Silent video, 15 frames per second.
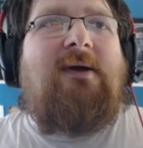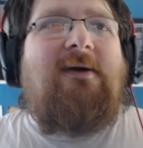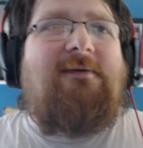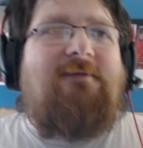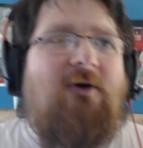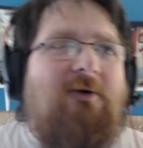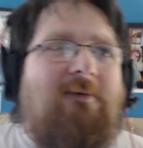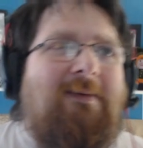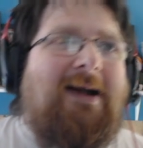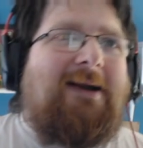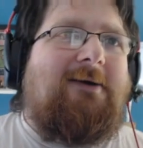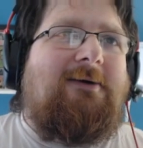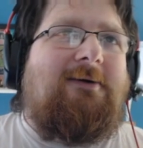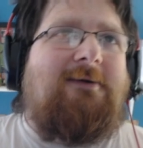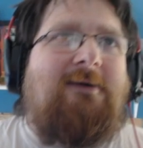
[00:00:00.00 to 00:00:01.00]
4
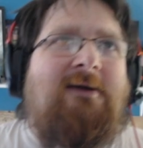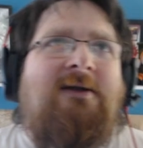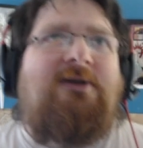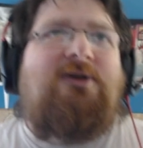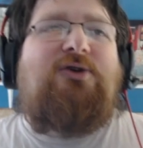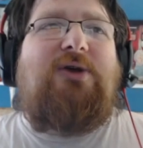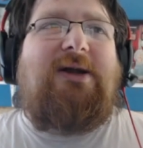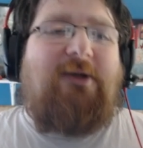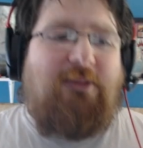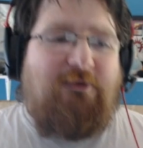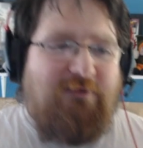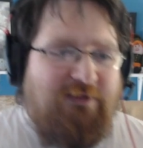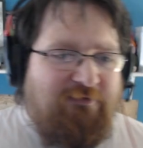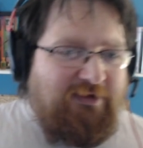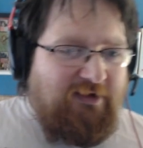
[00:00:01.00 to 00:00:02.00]
mana, you get a
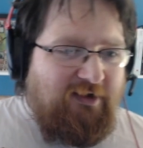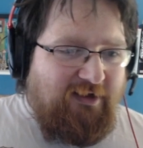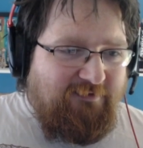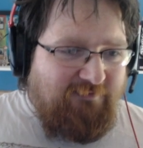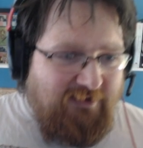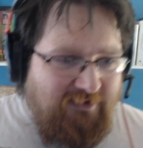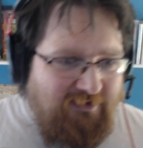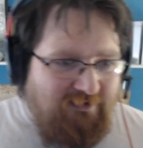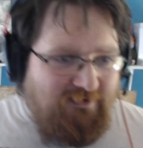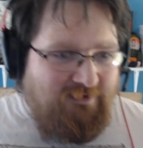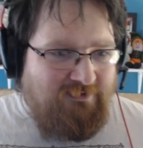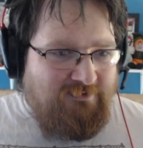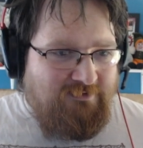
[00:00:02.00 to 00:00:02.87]
3/3 lifelink.